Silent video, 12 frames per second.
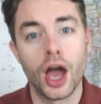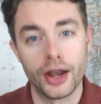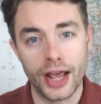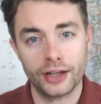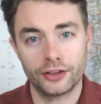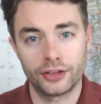
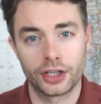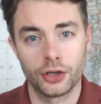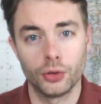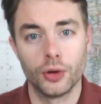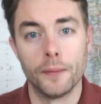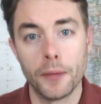and
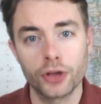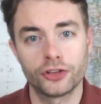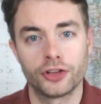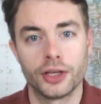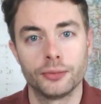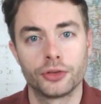execute
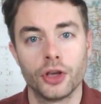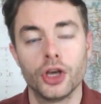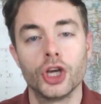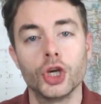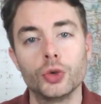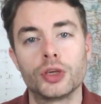Muslims
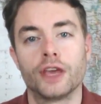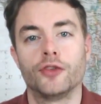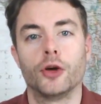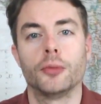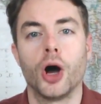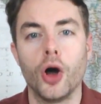who give
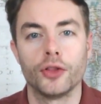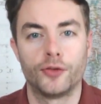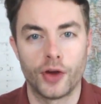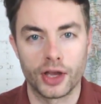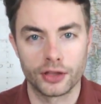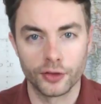up on the
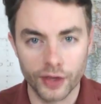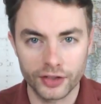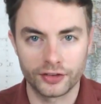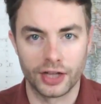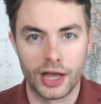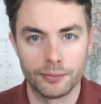faith of
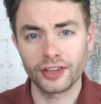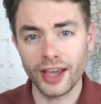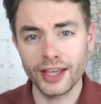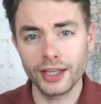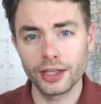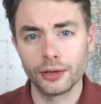Islam.
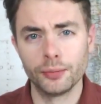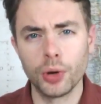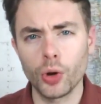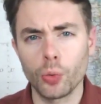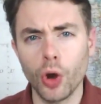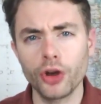Saying,
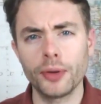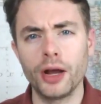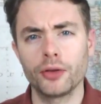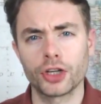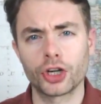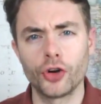but what
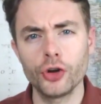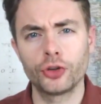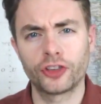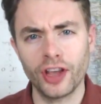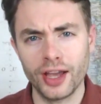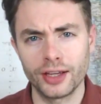about the
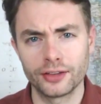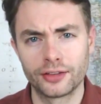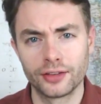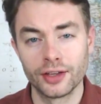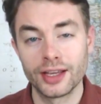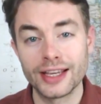
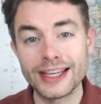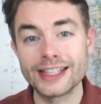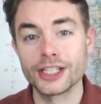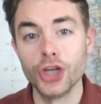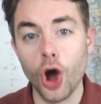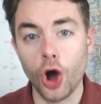Crusades,
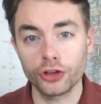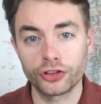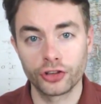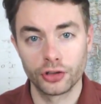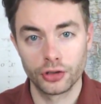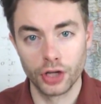is
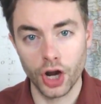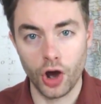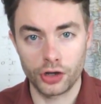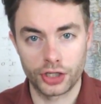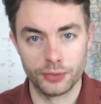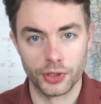not an
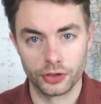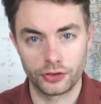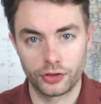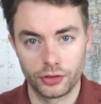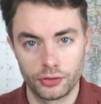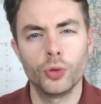
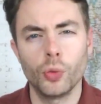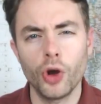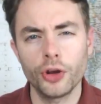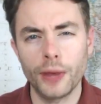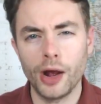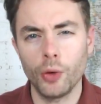argument. But
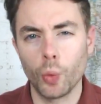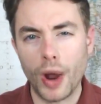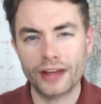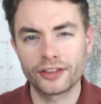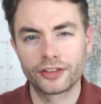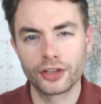what about
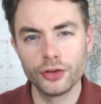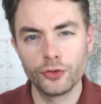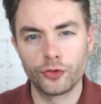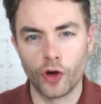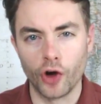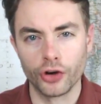Western
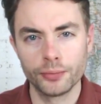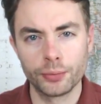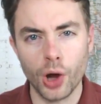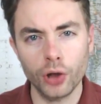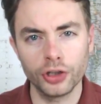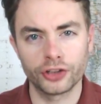foreign
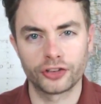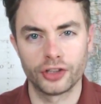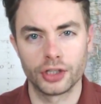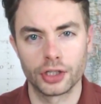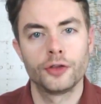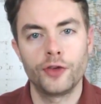
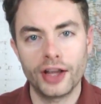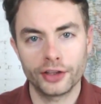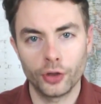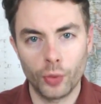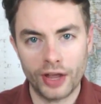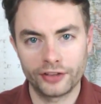policy? The fact
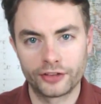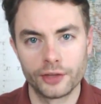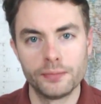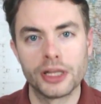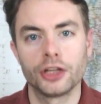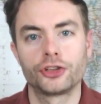that
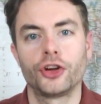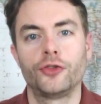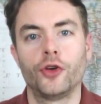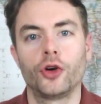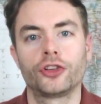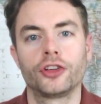Western military
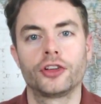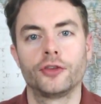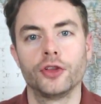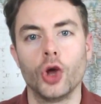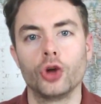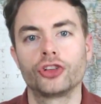forces
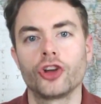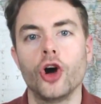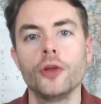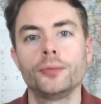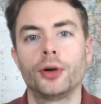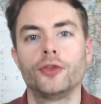have launched
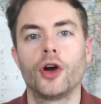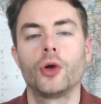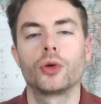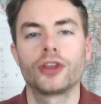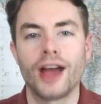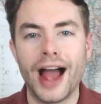
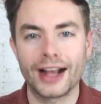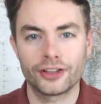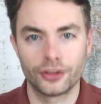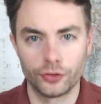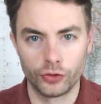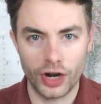unprovoked
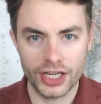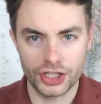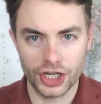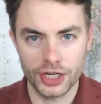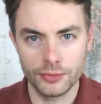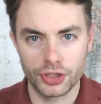acts of
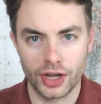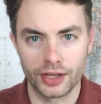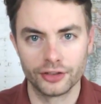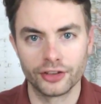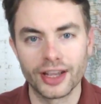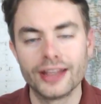regime
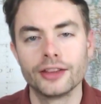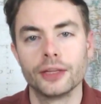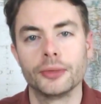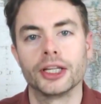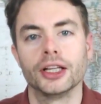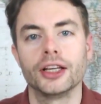change in
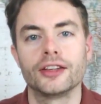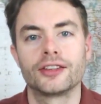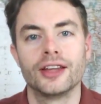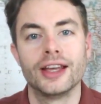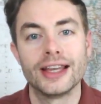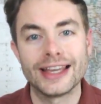the Middle
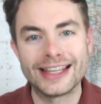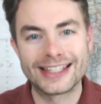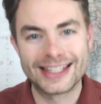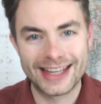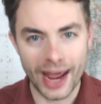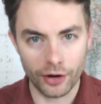East
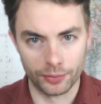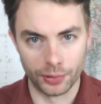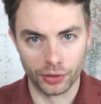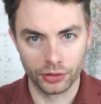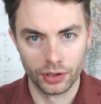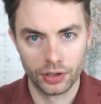is
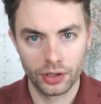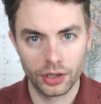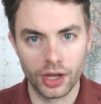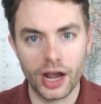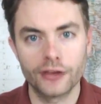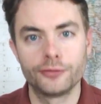terrible,
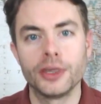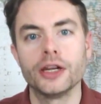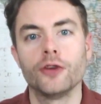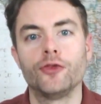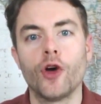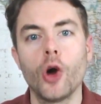and I've
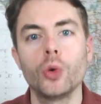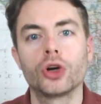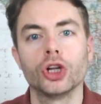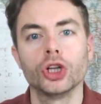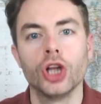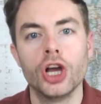been a
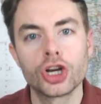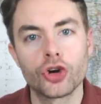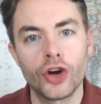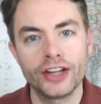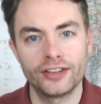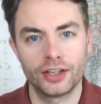vocal
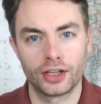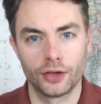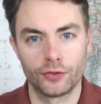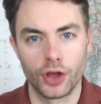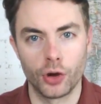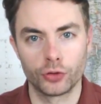critic
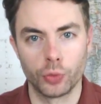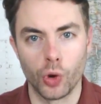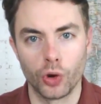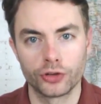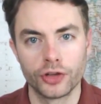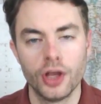of those
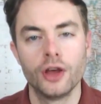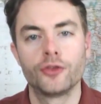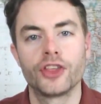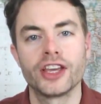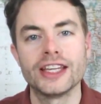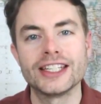wars
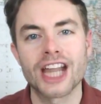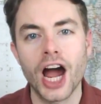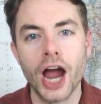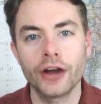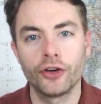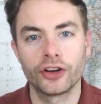for the
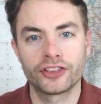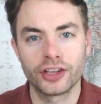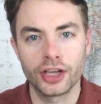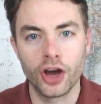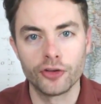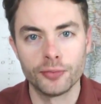
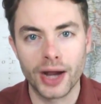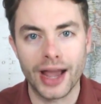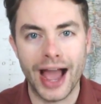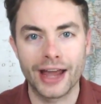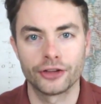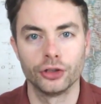entirety of my
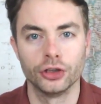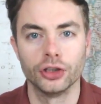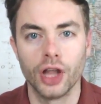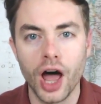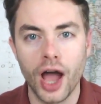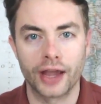
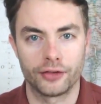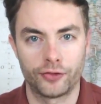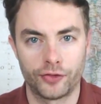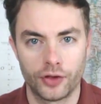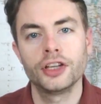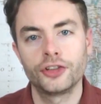adult
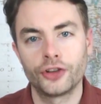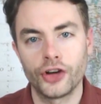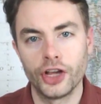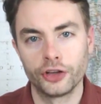life. History